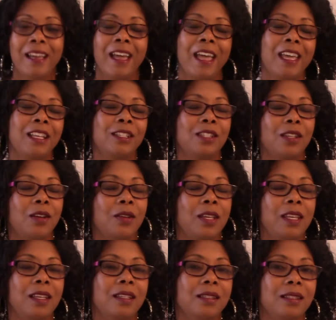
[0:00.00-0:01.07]
And so
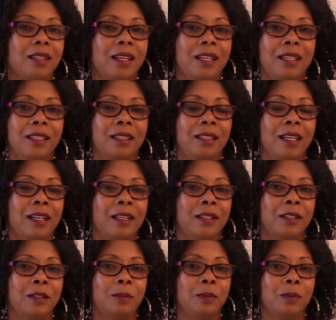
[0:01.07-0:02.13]
he and Sonny
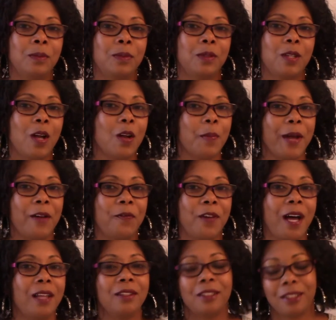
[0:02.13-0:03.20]
talk about
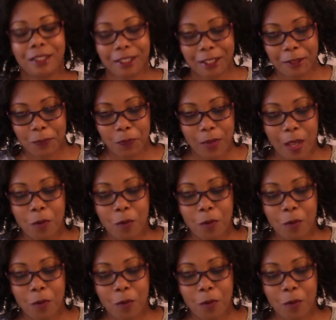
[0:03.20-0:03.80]
fatherhood